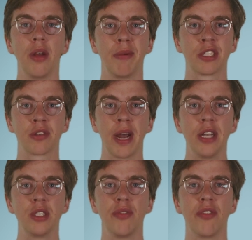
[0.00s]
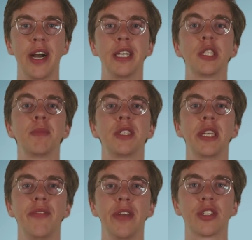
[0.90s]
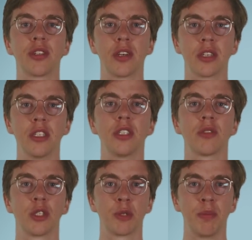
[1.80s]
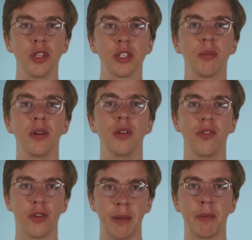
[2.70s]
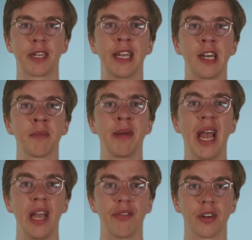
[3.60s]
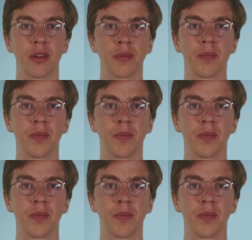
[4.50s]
which tries to find specific circuits responsible for a particular behavior.